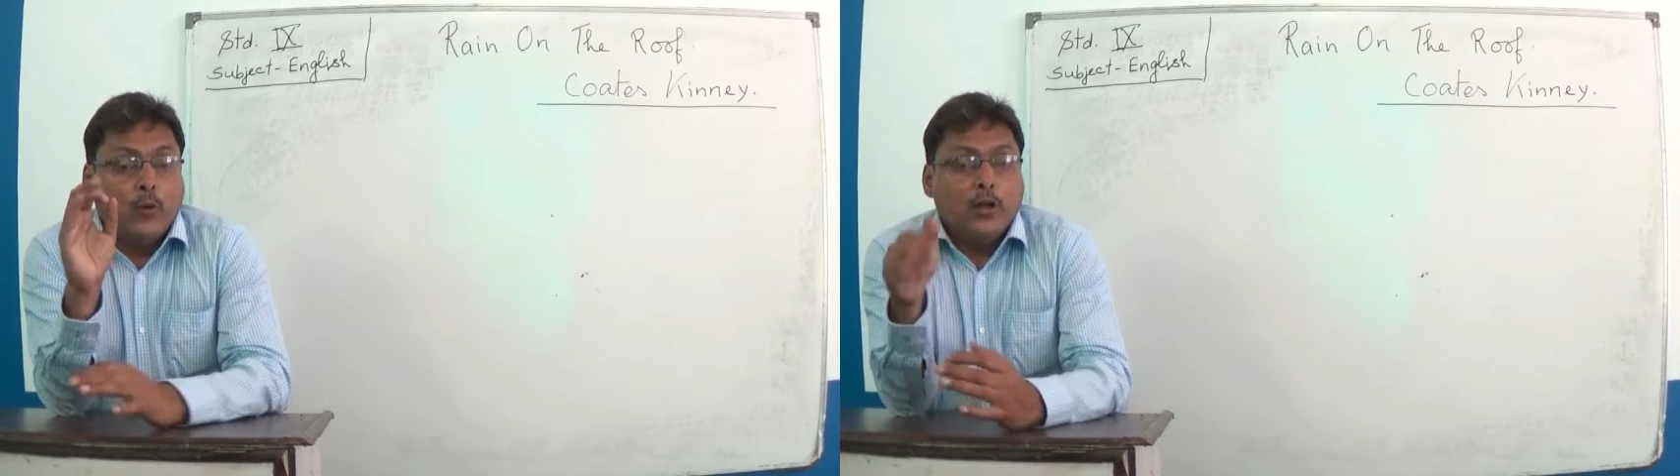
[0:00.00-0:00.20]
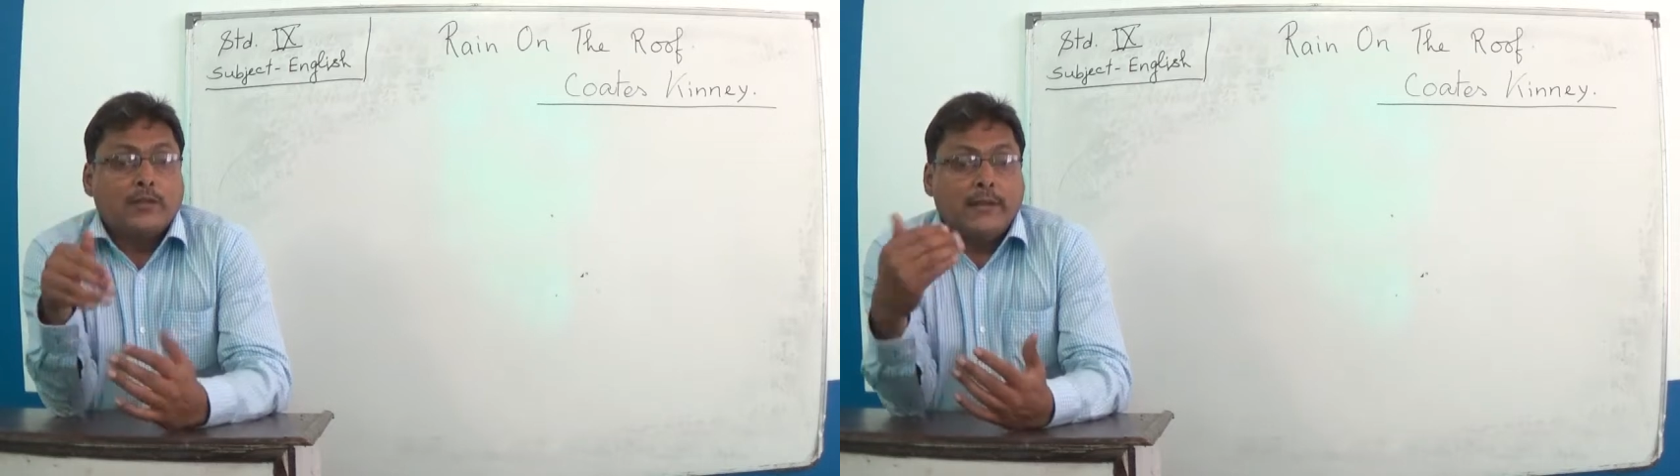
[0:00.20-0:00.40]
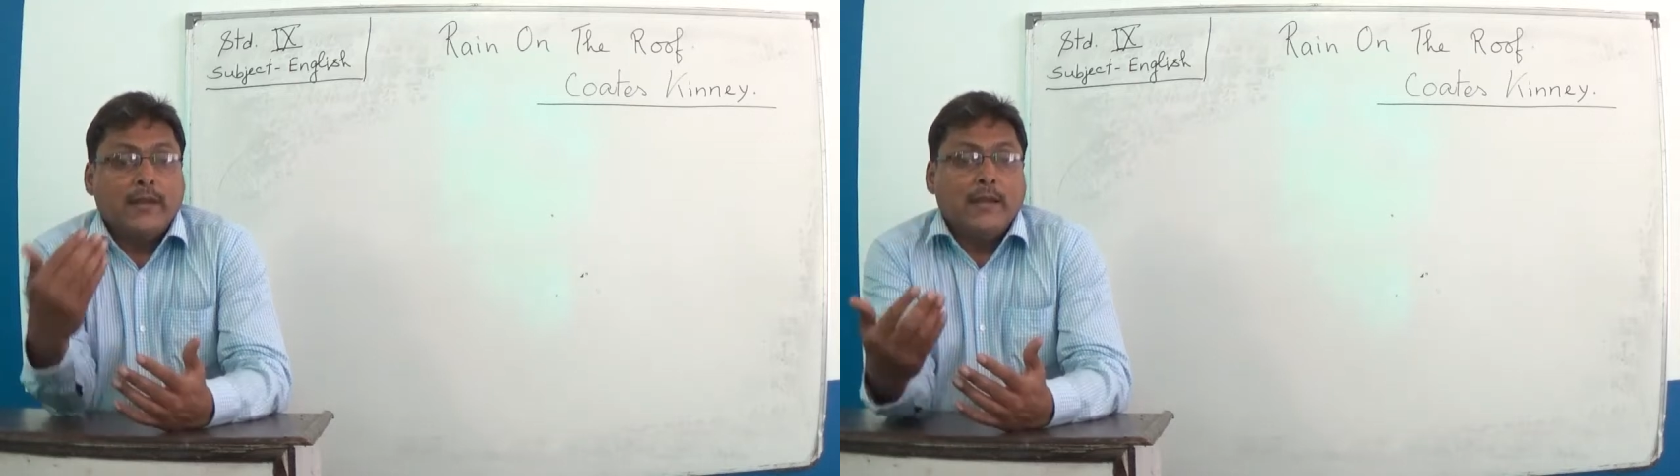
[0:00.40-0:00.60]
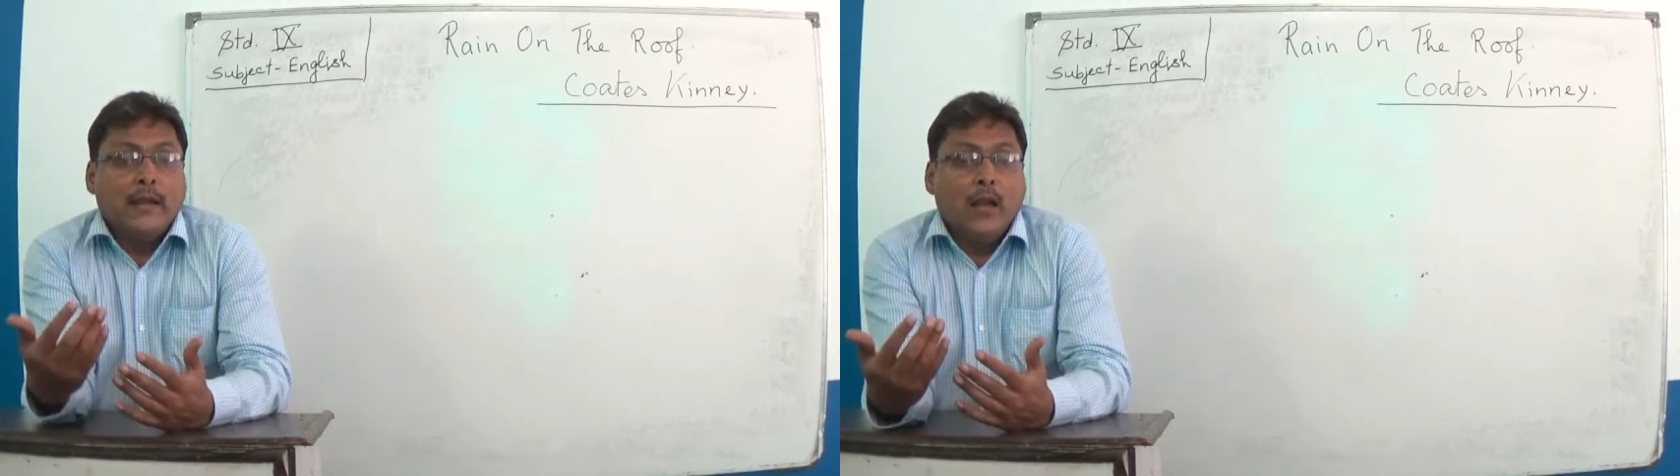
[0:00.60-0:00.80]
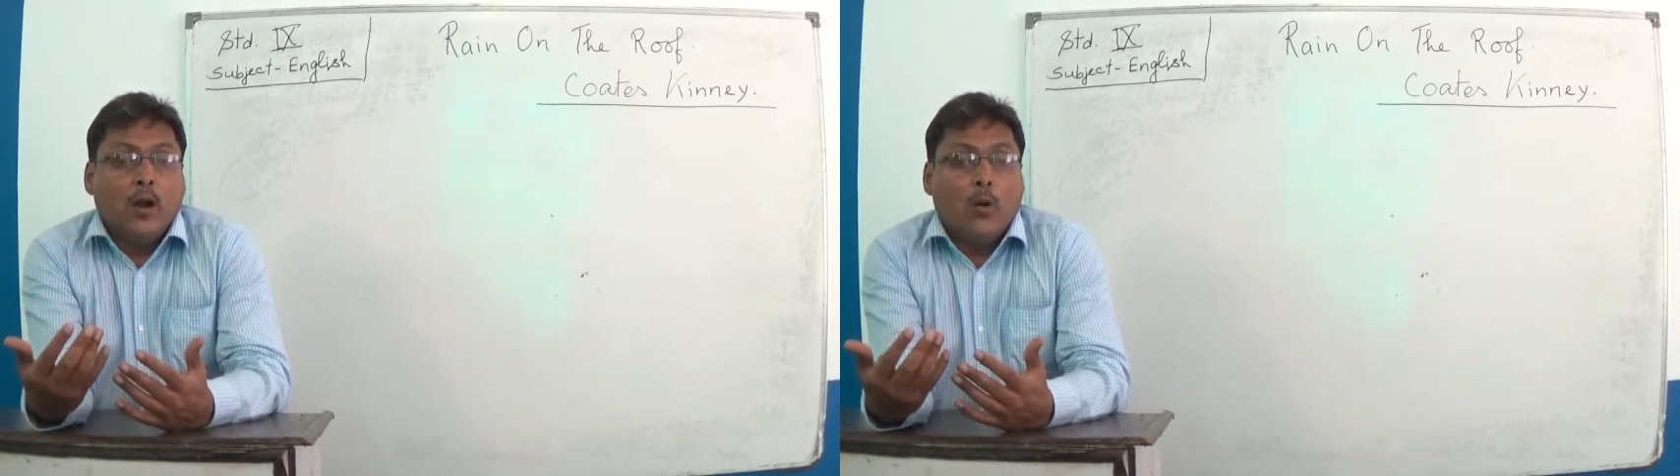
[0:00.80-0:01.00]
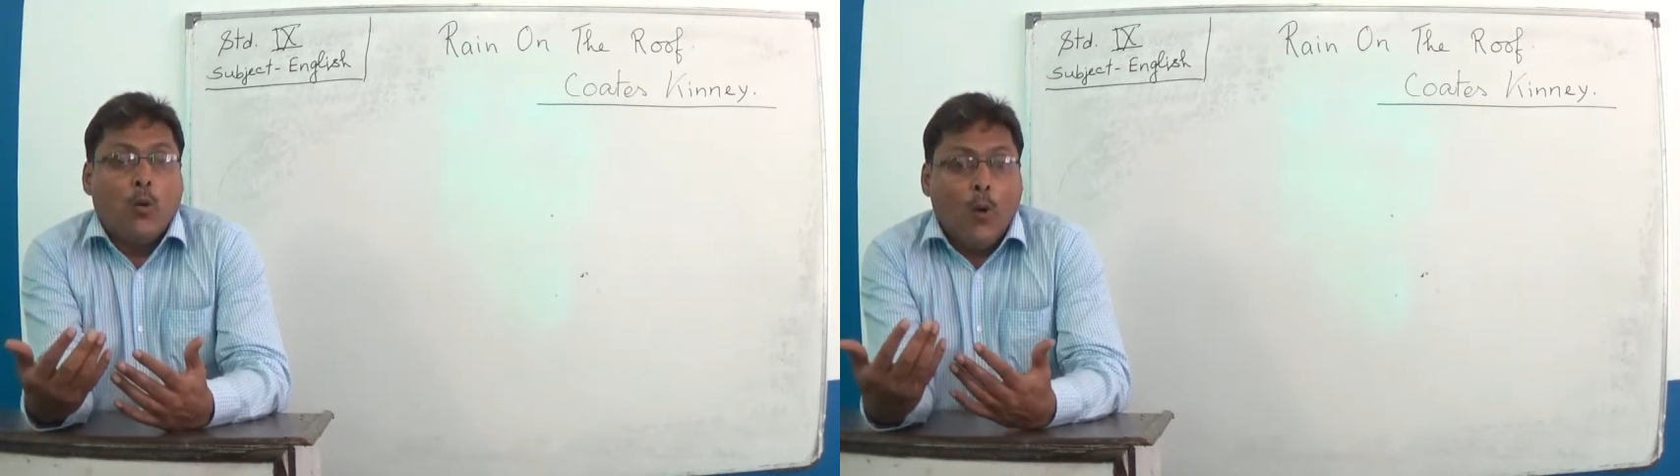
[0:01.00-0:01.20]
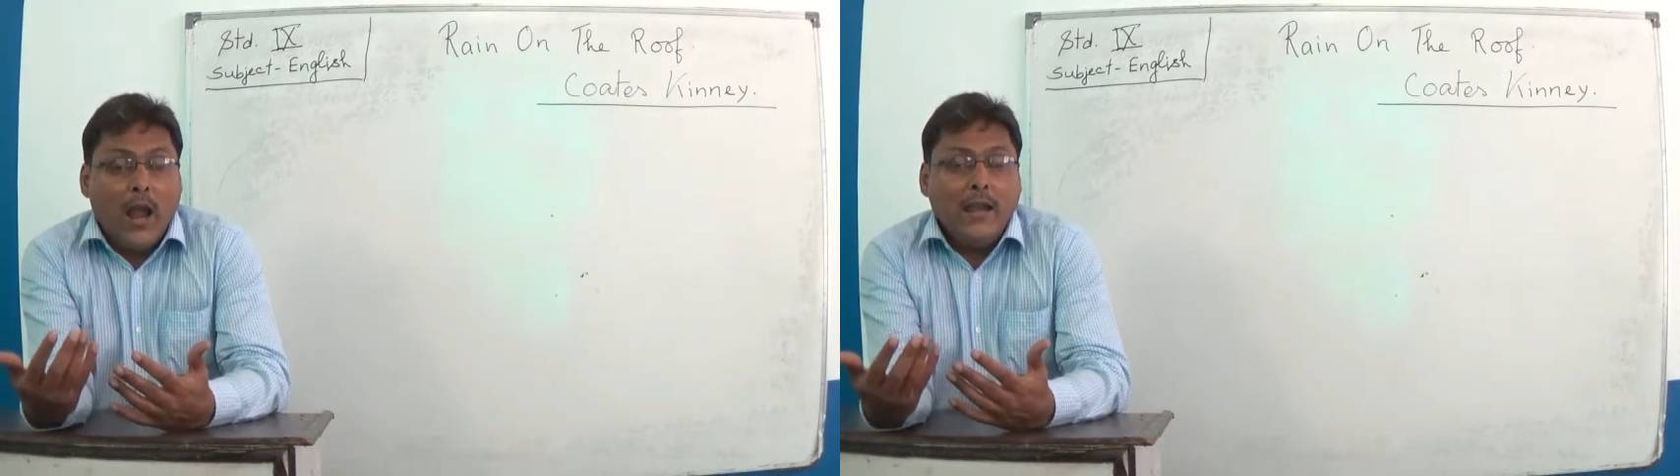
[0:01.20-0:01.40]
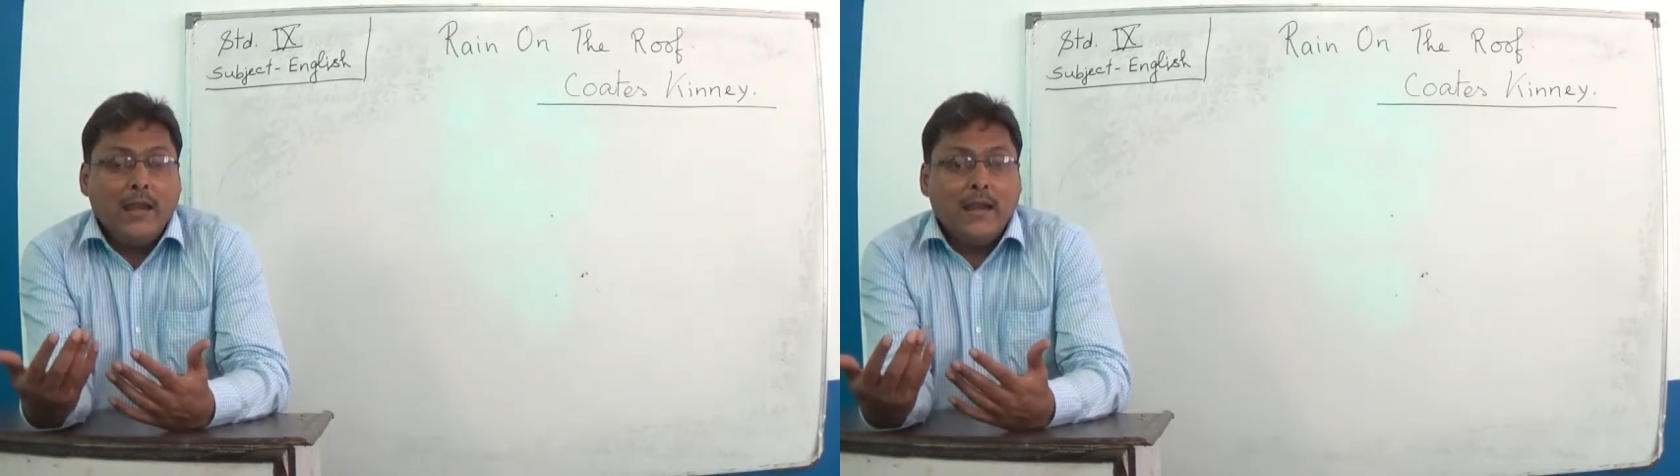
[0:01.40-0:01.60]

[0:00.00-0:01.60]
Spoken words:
We'll see why